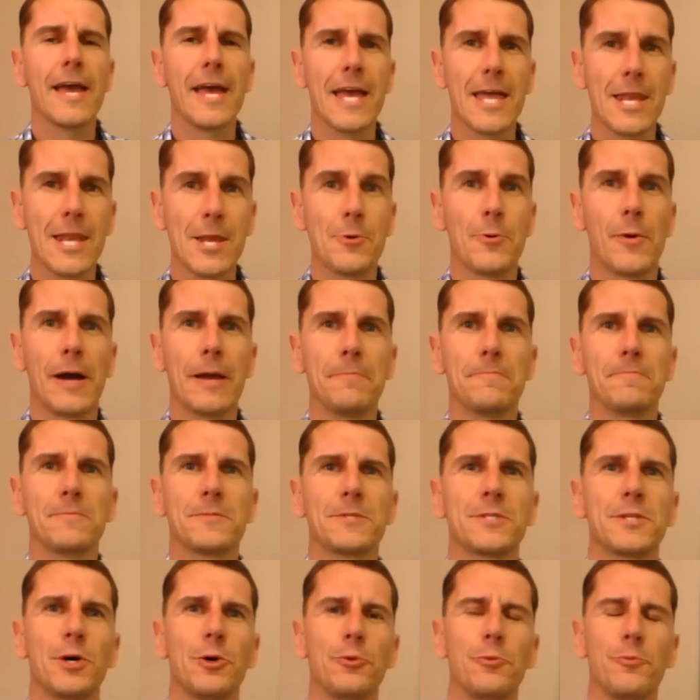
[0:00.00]
Anyway,
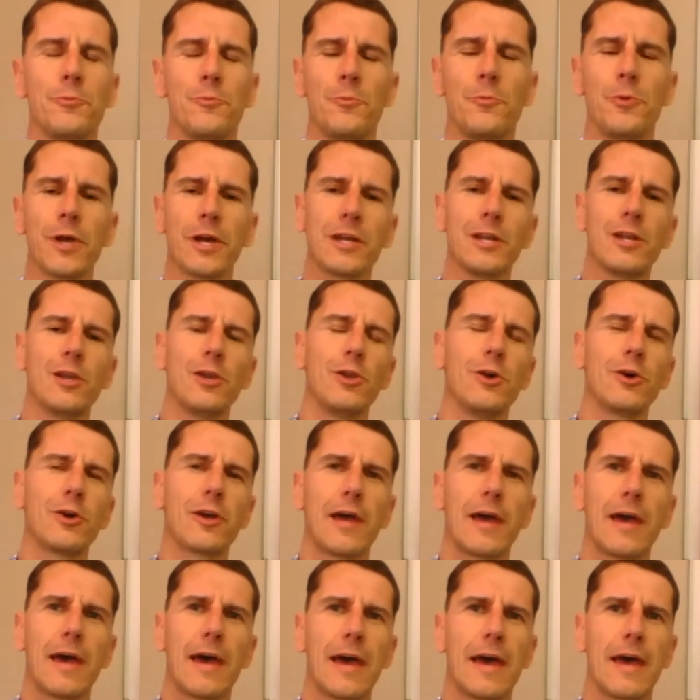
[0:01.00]
so we're going to
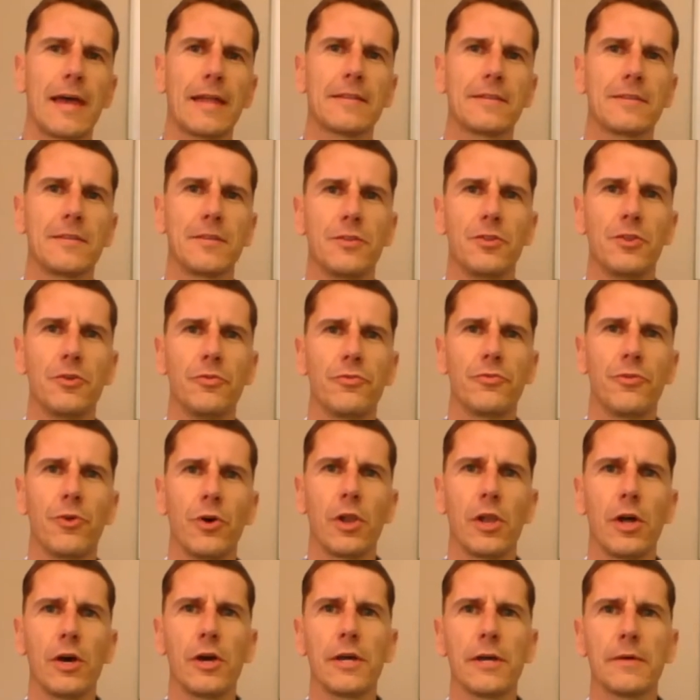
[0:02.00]
look at the
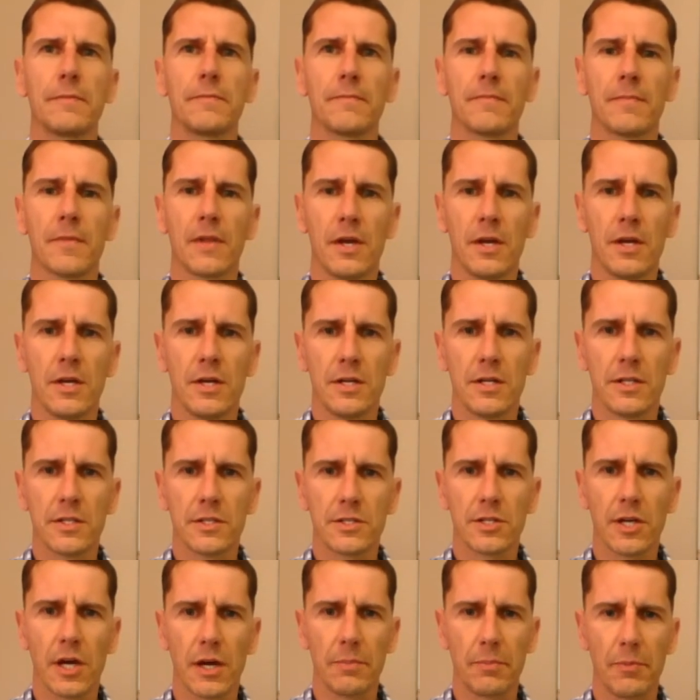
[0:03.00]
following
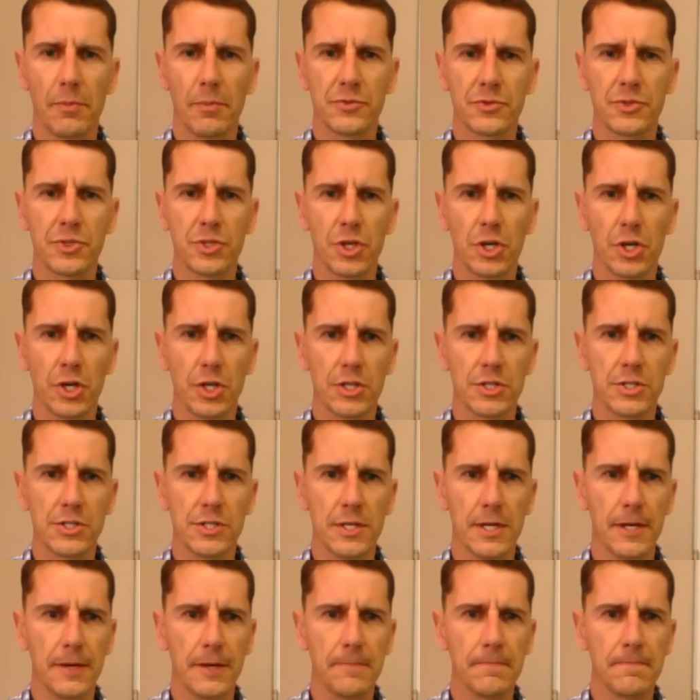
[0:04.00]
type of circuits
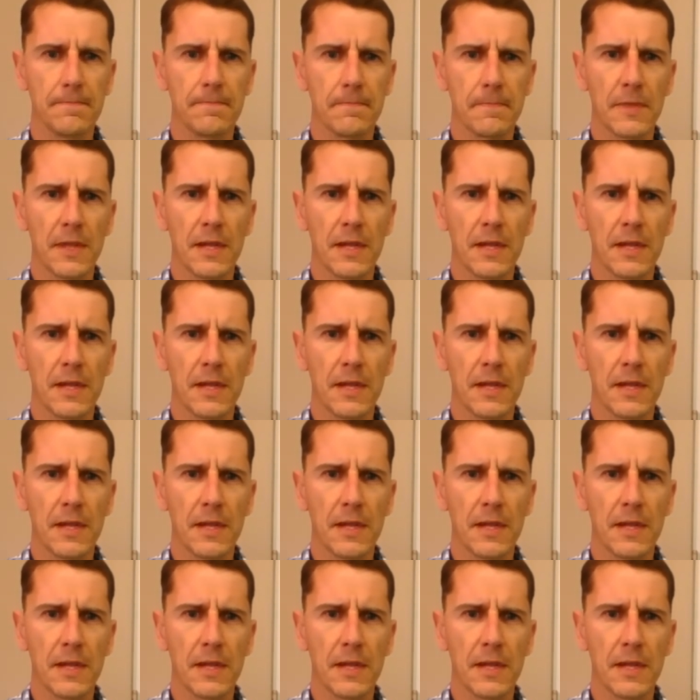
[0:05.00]
here.